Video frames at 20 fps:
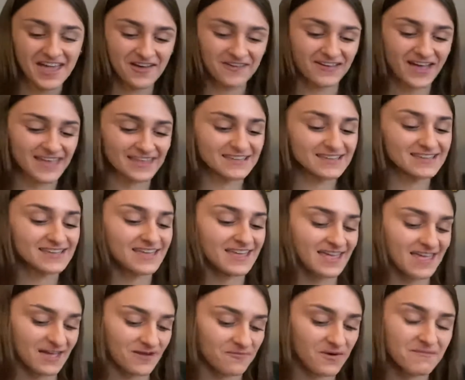Okay.
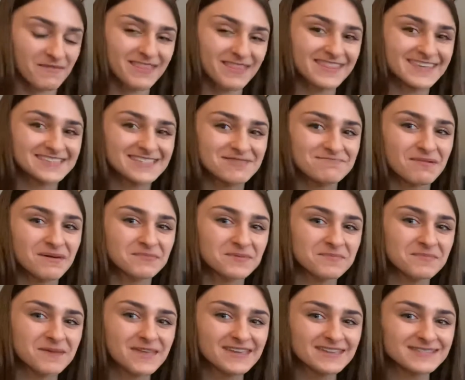What month is it,
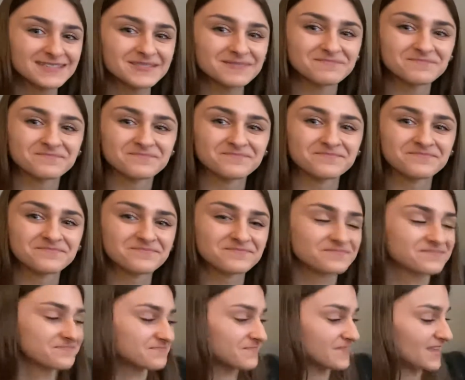Bumblebees?
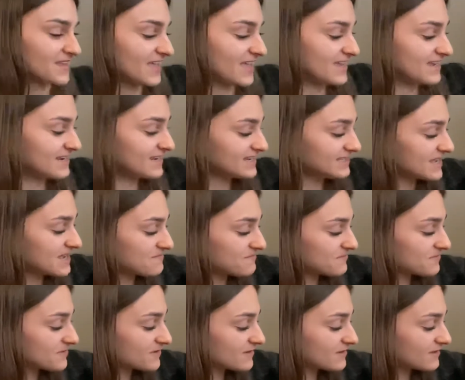It is
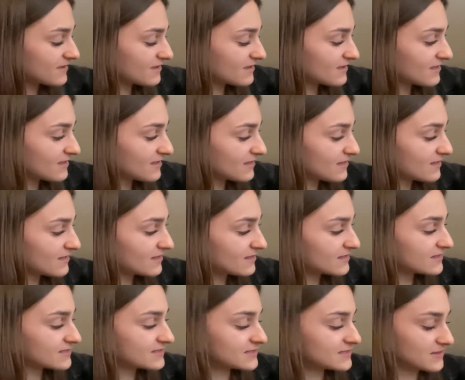April.
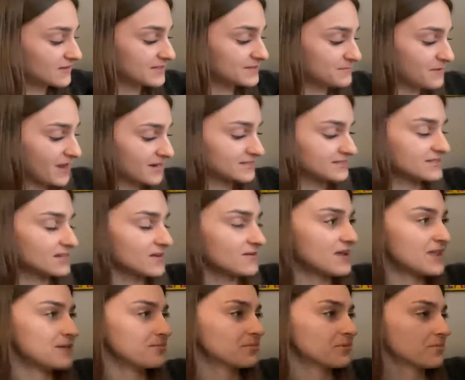So let's practice our
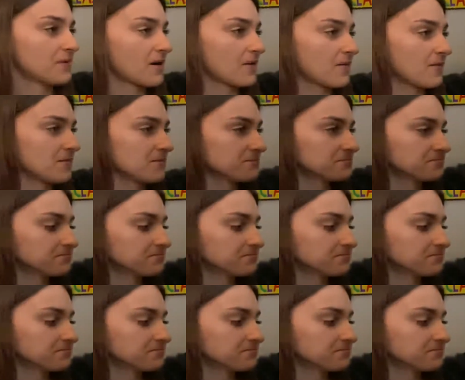April poem.